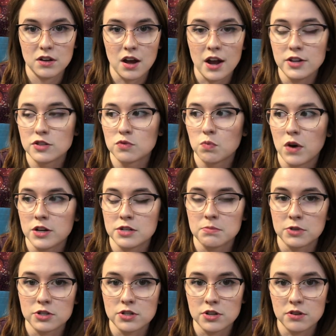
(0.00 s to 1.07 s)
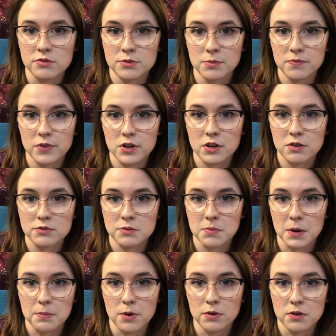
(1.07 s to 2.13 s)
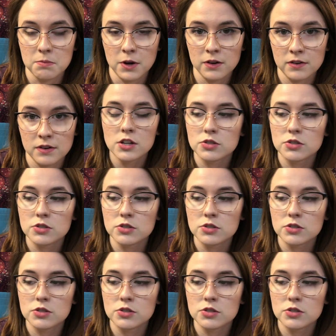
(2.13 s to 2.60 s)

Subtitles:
I just watch a bunch of YouTube videos about Pokemon.